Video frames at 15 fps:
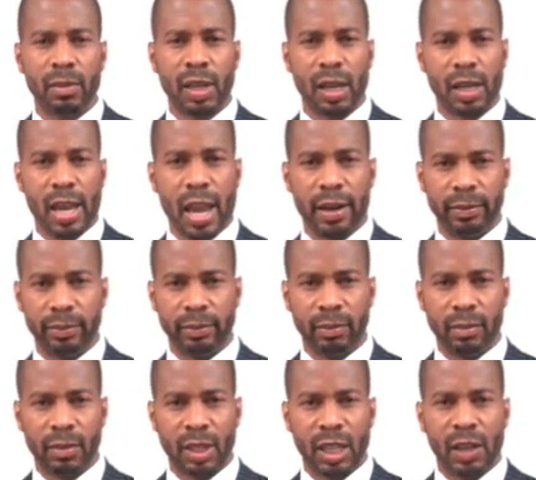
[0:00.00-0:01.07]
Again,
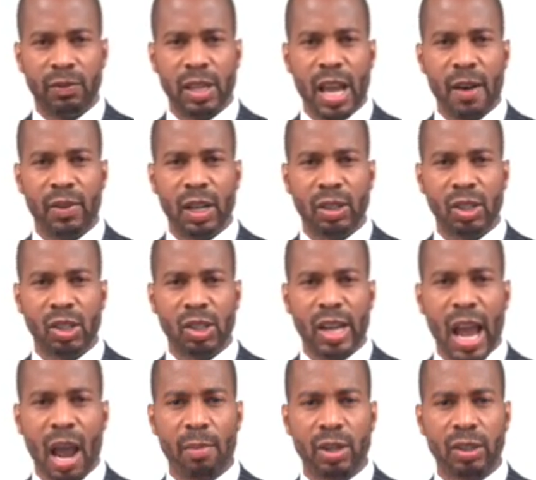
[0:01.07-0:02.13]
if the evidence
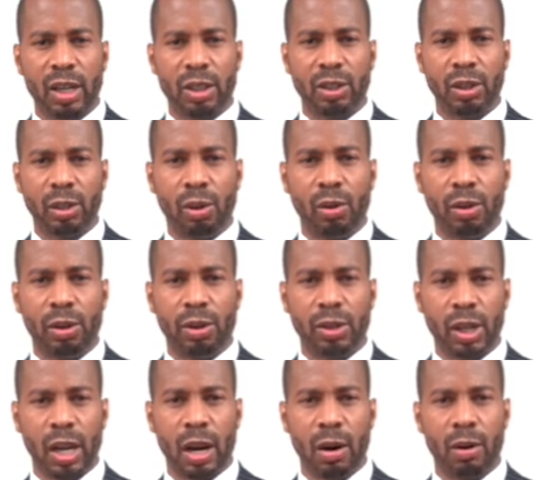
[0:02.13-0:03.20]
established that your lawyer's
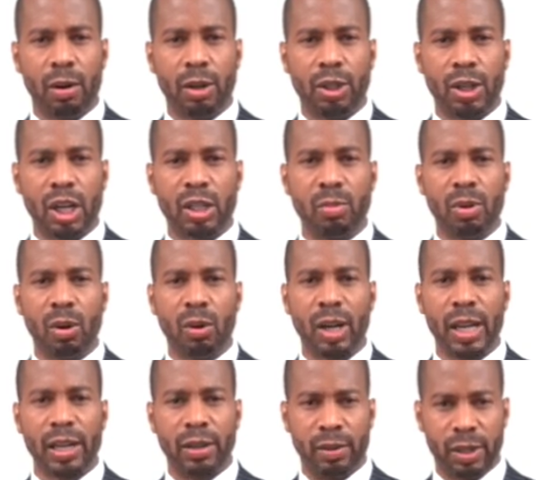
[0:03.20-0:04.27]
error or judgment or
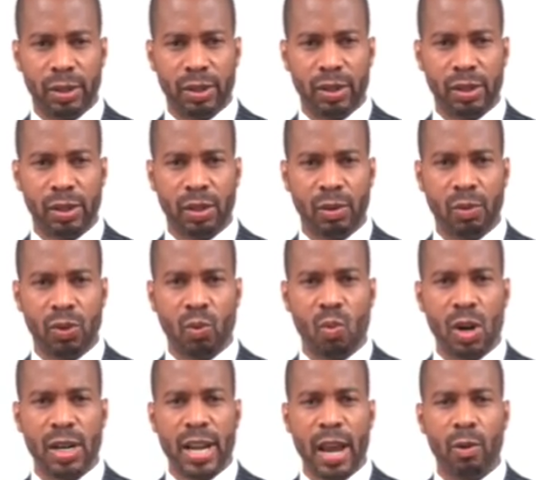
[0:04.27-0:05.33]
ignorance was
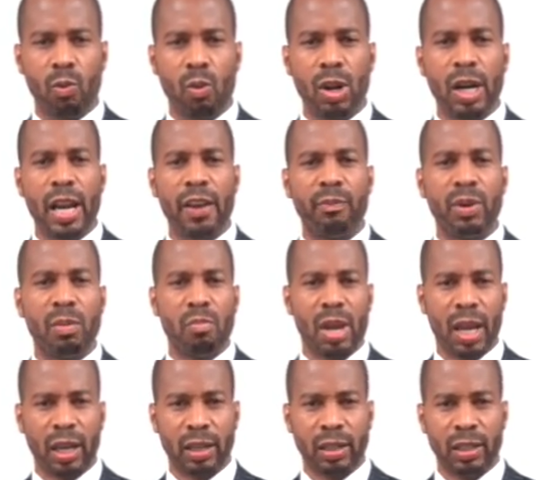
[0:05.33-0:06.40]
one that wouldn't have been
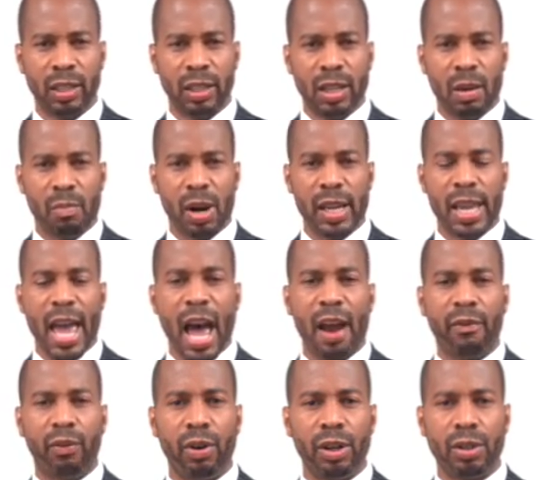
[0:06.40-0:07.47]
made by the
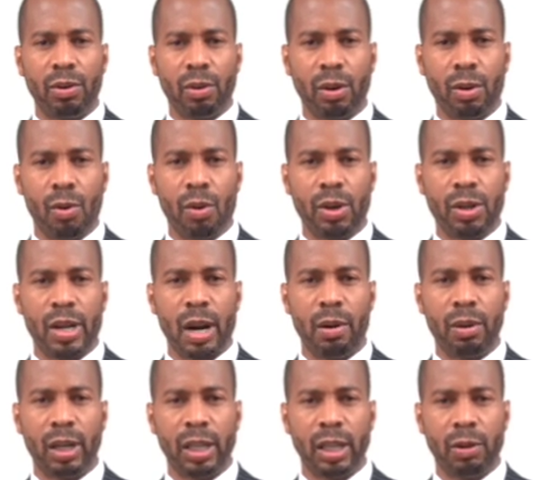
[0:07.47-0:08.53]
average or
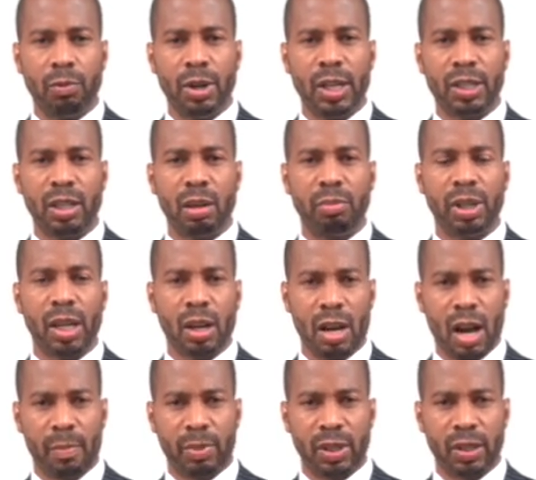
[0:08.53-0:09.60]
ordinarily and reasonably
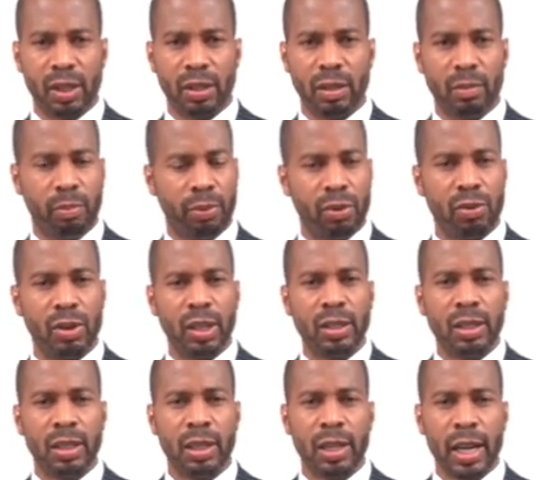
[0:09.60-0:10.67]
competent, prudent,
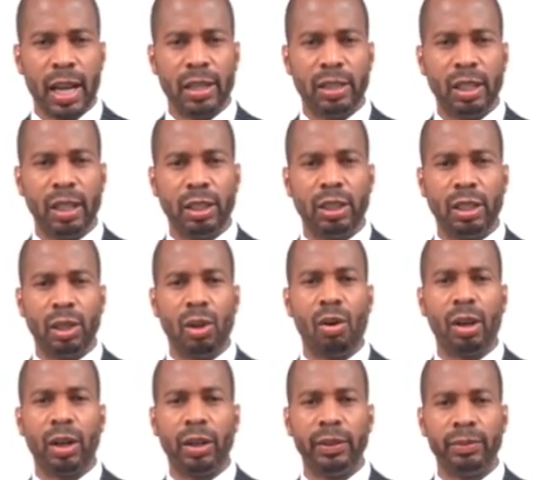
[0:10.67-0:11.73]
and diligent
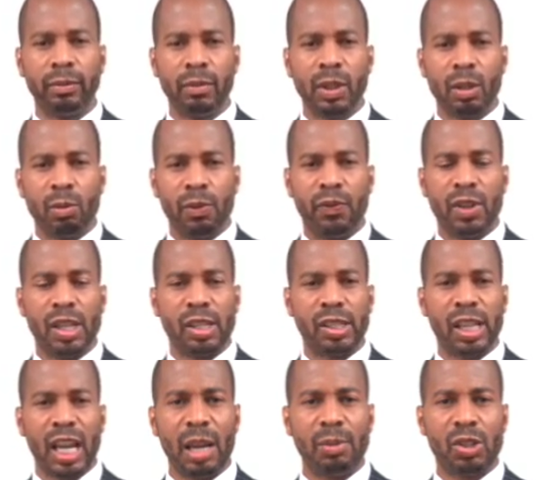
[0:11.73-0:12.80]
lawyer within the
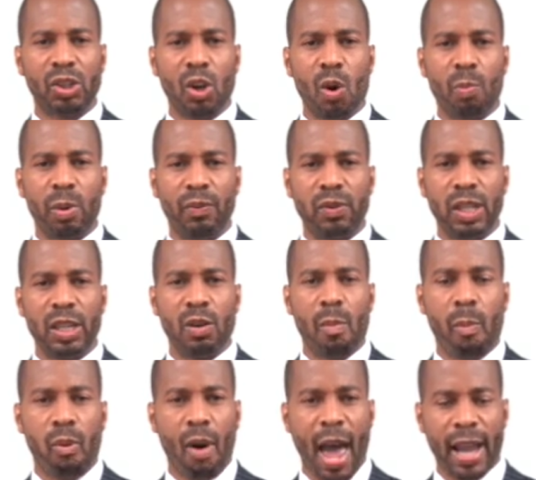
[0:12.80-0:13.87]
same scope of legal
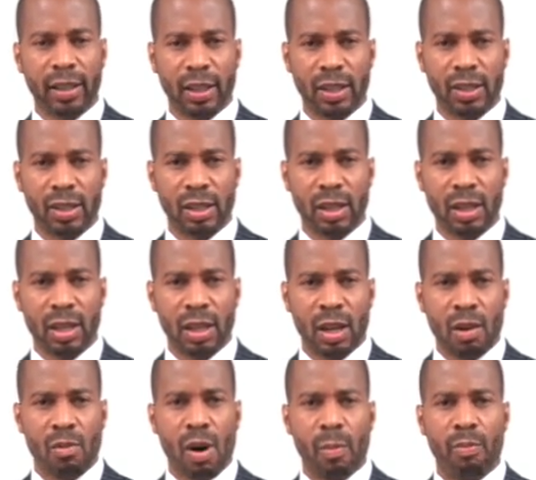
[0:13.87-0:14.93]
practice,
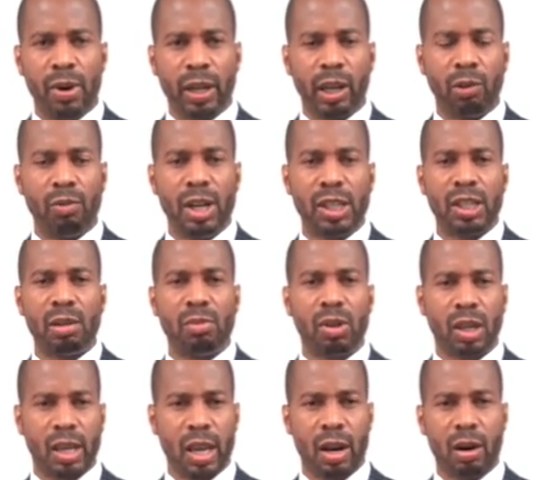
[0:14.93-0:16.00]
while bringing reasonable
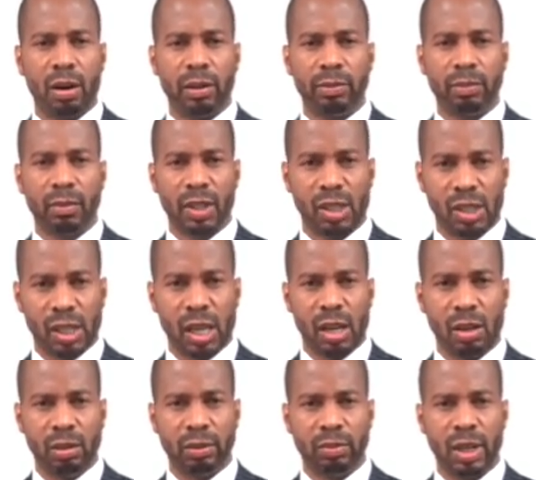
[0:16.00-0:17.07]
care,
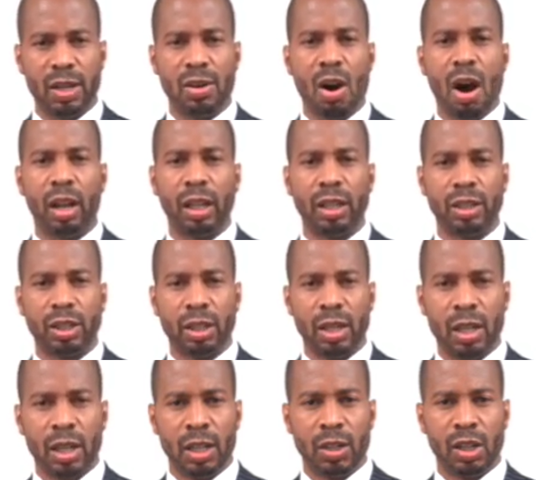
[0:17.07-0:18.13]
skill, and knowledge
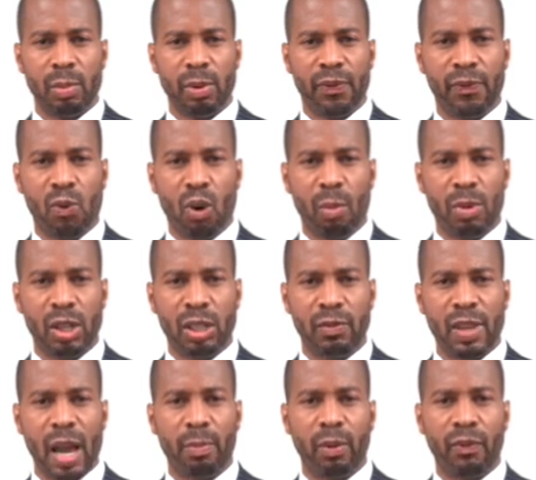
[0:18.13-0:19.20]
to the performance of
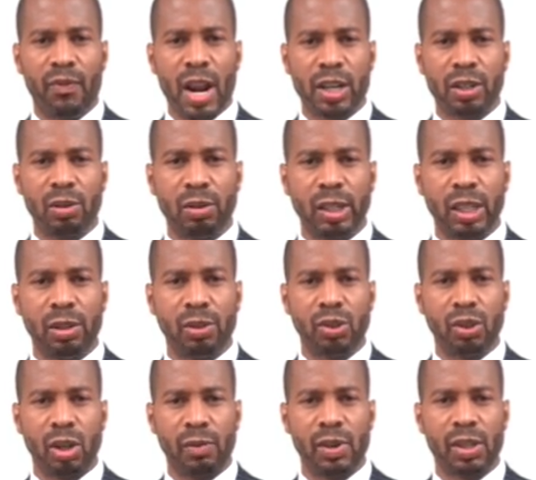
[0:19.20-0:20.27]
that professional legal
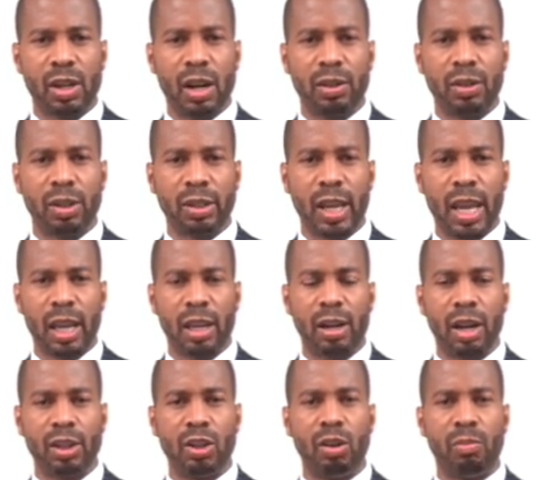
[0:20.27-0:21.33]
service undertaken
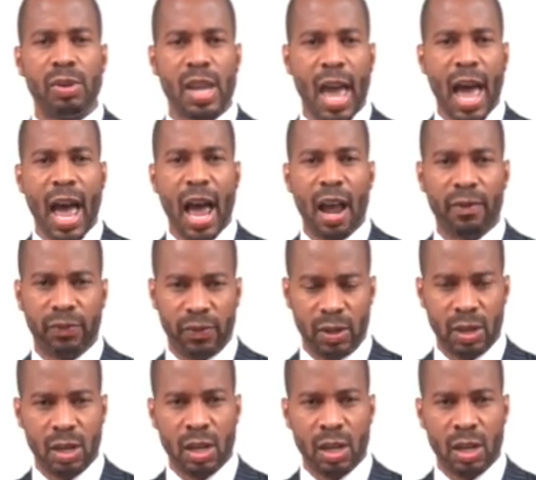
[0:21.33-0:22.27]
on your behalf,